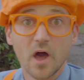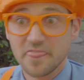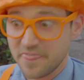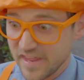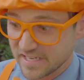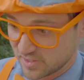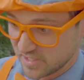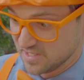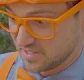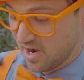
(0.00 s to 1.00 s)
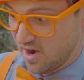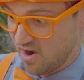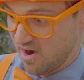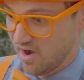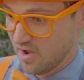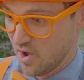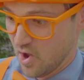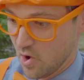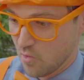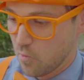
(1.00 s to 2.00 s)
what this is, huh?
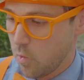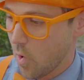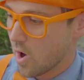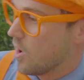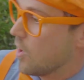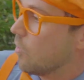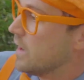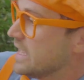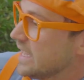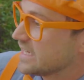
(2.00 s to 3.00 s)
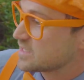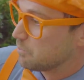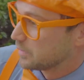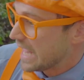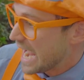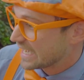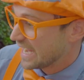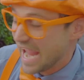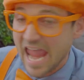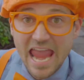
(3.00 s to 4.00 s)
Whoa, it's black
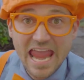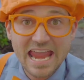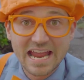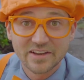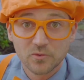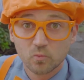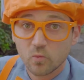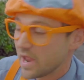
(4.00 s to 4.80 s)
and